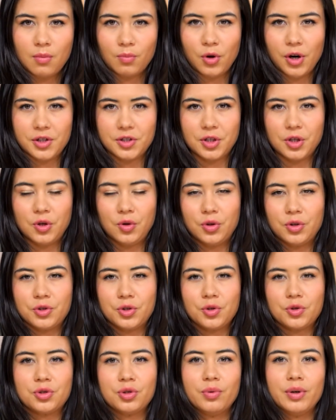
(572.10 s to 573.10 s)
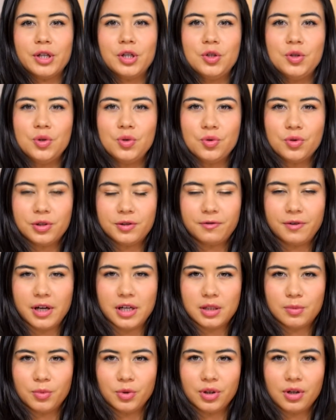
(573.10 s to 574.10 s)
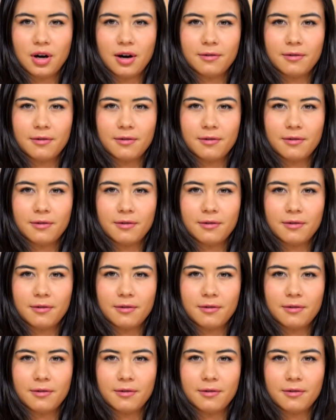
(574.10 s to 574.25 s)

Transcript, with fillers: Prosecutors also accused Facebook